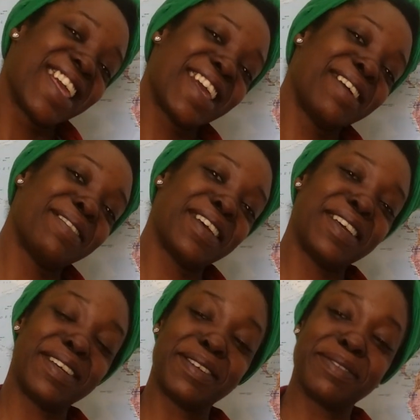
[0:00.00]
Get
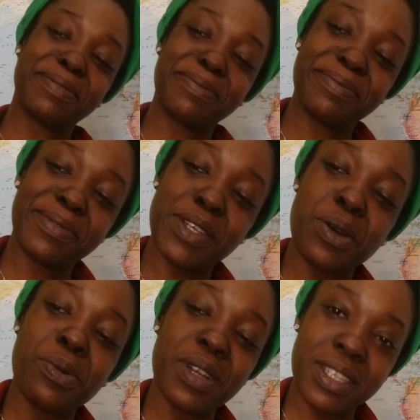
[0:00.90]
me?
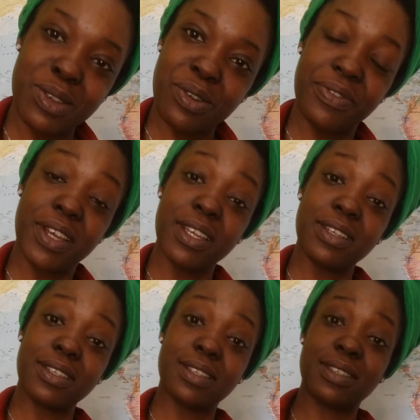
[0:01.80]
Don't watch no
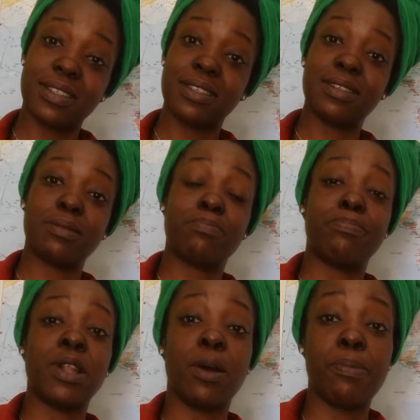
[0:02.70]
face
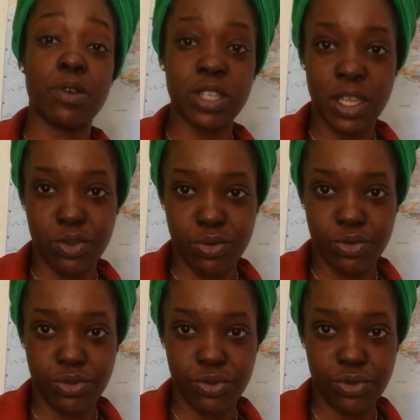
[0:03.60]
build up your skills